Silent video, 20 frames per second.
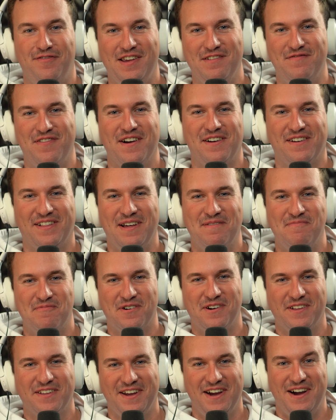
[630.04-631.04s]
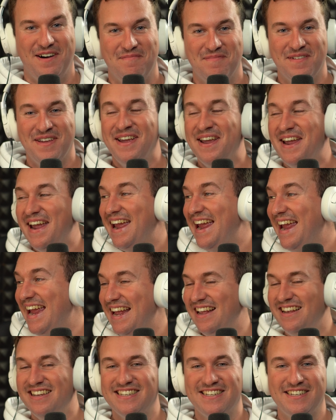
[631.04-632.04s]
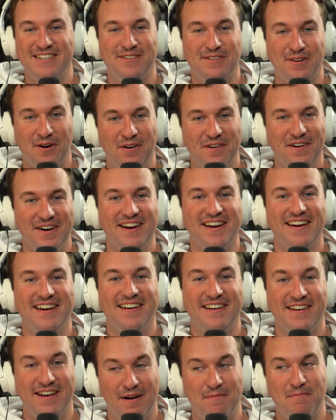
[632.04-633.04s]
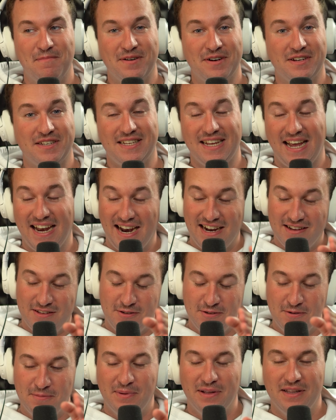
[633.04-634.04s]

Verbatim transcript: FIFA Club World Cup. Historic numbers. And I do